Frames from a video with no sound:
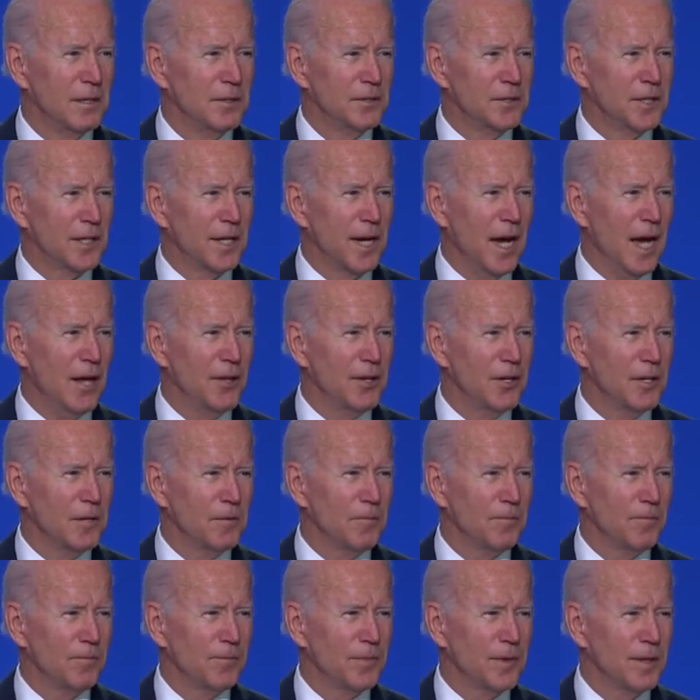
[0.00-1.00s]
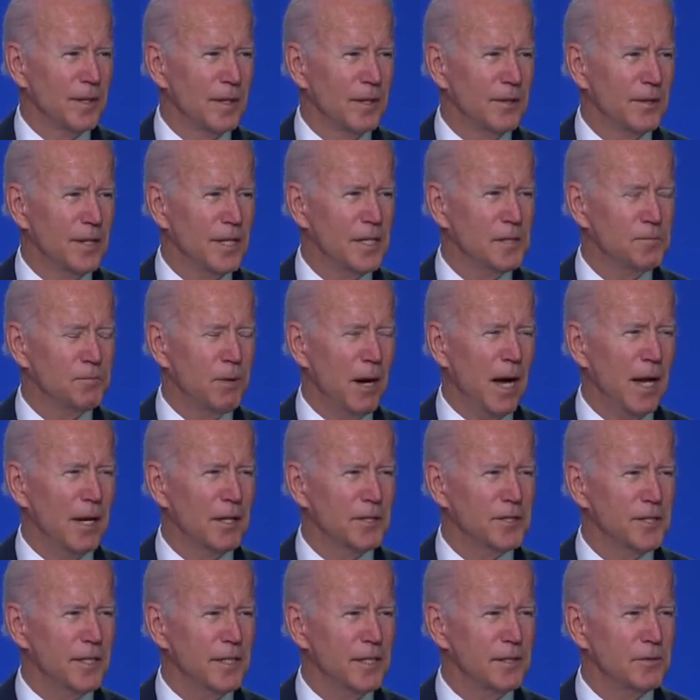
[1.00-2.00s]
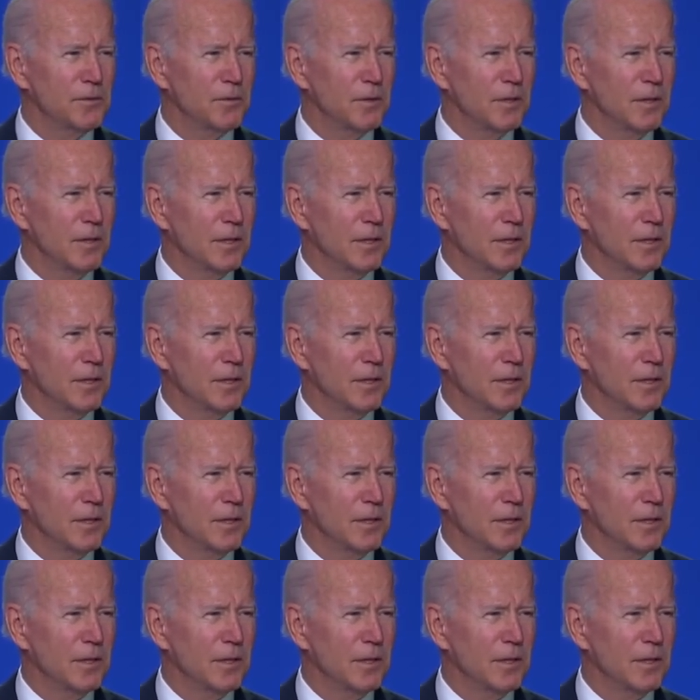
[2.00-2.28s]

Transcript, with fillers: Together, these policies,